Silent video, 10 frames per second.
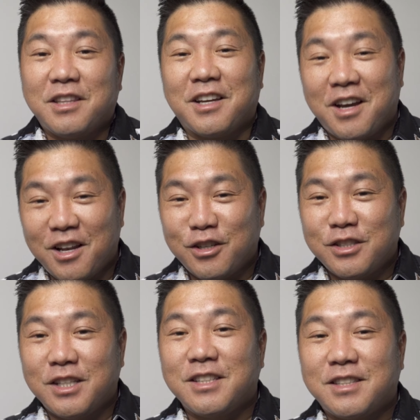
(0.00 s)
the
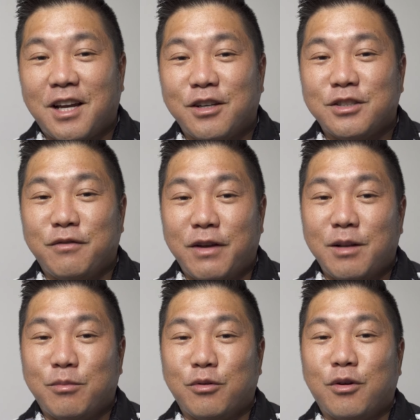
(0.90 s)
colors and styles
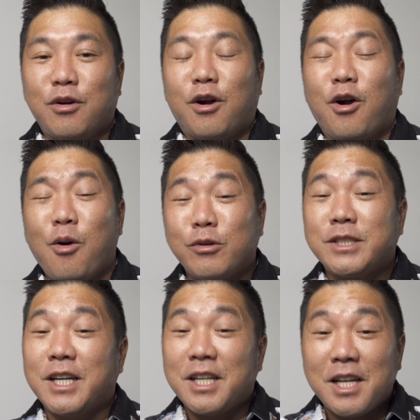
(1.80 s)
available are
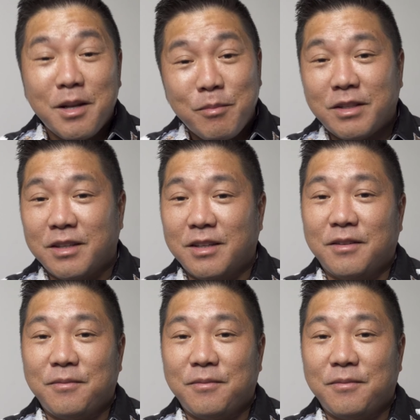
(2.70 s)
almost unlimited.